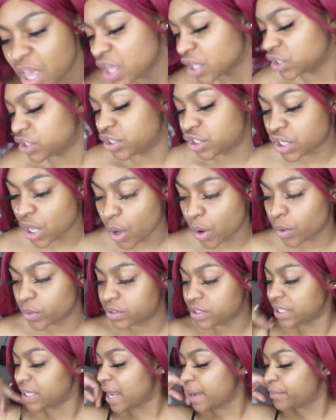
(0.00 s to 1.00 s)
So,
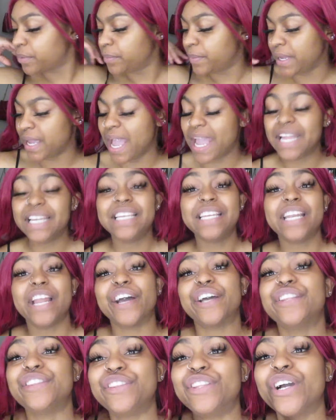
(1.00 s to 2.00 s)
today will be
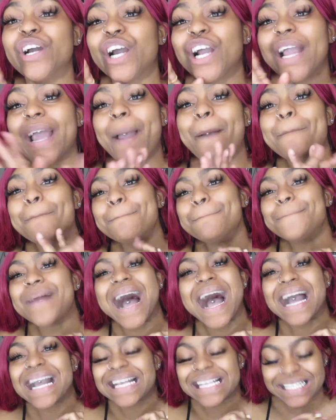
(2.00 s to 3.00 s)
another
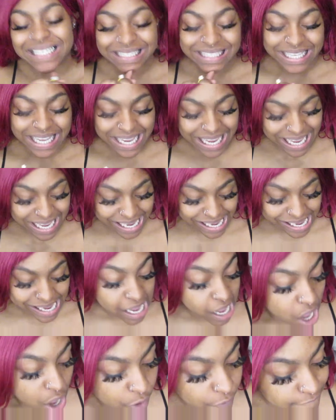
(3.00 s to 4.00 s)
unboxing
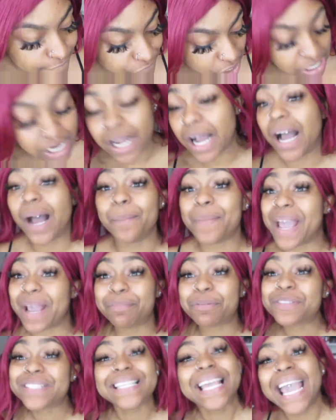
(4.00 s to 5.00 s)
from
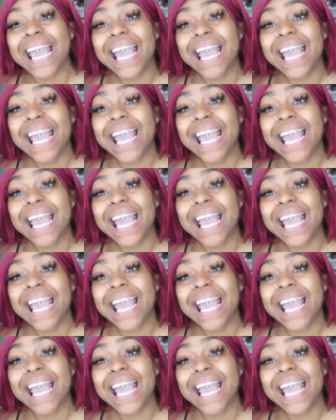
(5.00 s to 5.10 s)
April Skin.